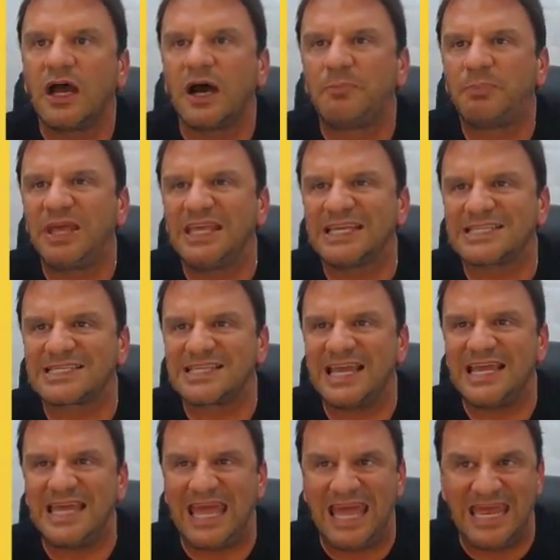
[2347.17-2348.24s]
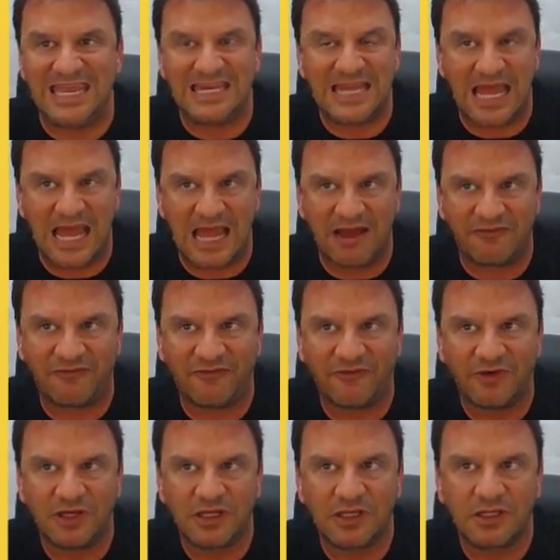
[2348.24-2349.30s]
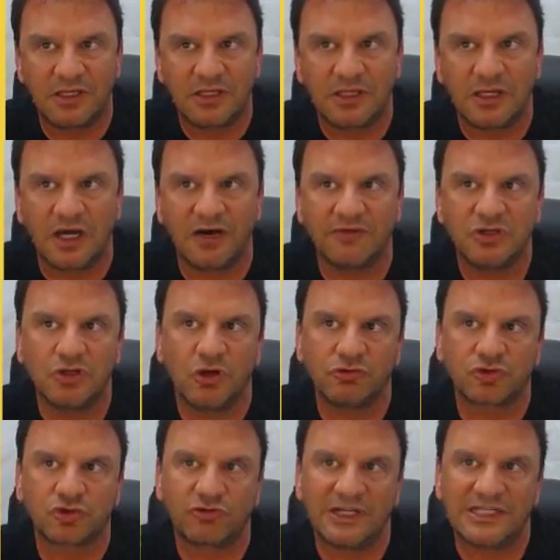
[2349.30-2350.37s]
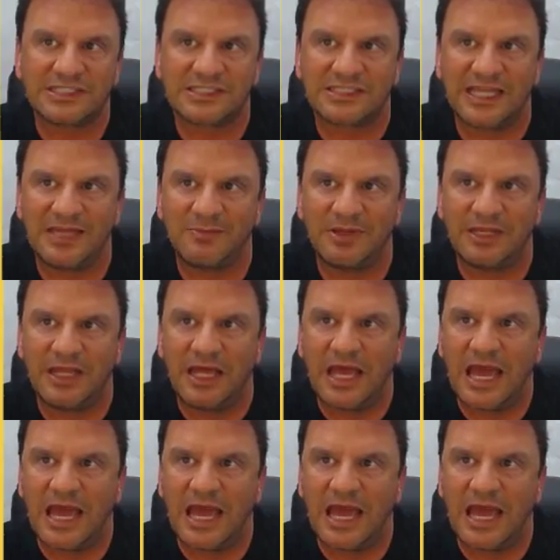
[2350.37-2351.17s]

A PSA 8.5 of a no trade statement